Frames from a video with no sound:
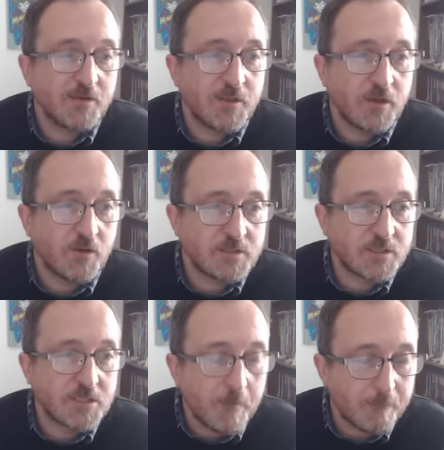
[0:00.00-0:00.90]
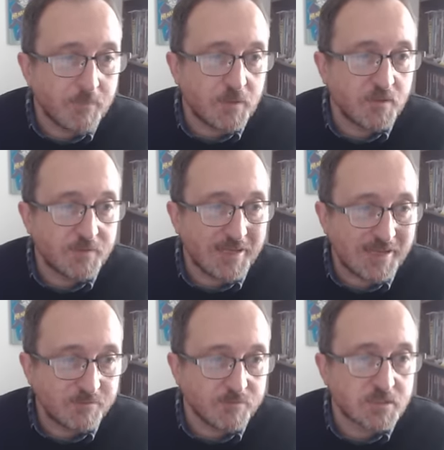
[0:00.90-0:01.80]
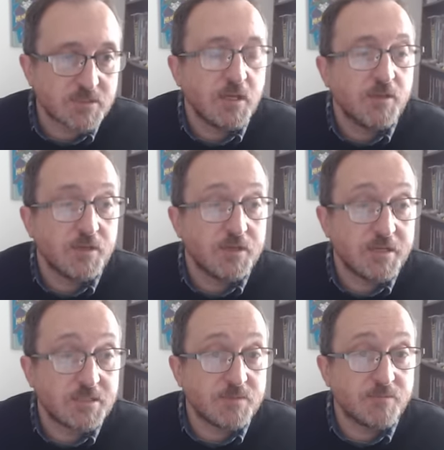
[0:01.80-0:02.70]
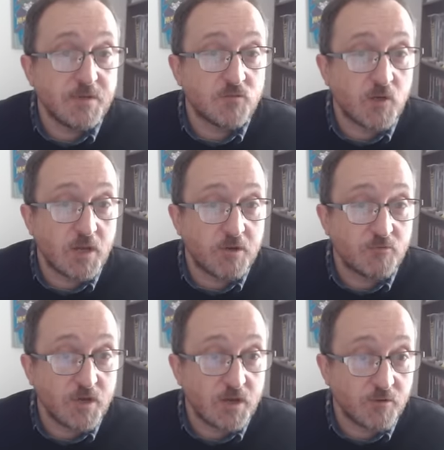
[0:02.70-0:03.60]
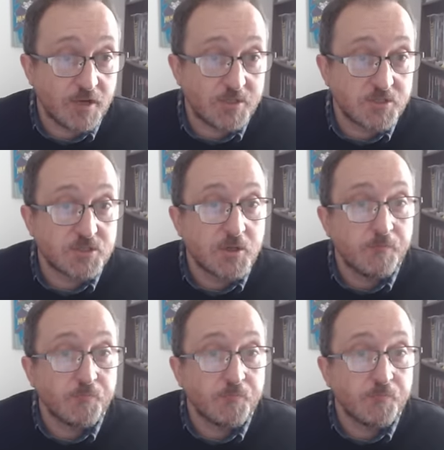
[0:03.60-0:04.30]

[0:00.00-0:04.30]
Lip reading: there is a number of games that need to be rearranged.